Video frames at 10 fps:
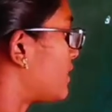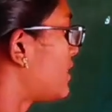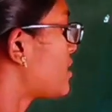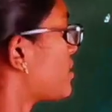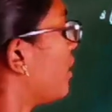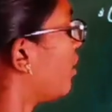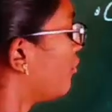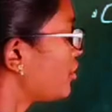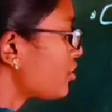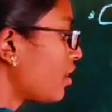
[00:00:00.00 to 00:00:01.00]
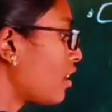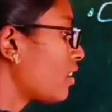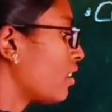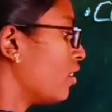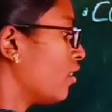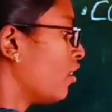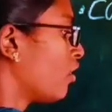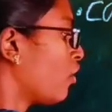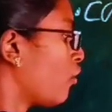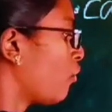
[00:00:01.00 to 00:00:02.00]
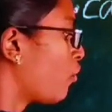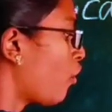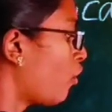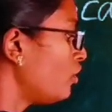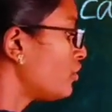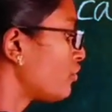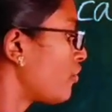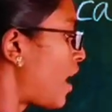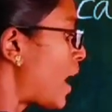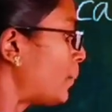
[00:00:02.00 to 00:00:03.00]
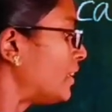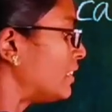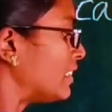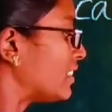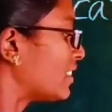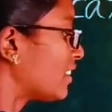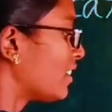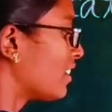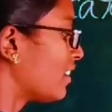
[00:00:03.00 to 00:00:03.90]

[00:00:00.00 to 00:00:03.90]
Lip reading: exist, which are font family,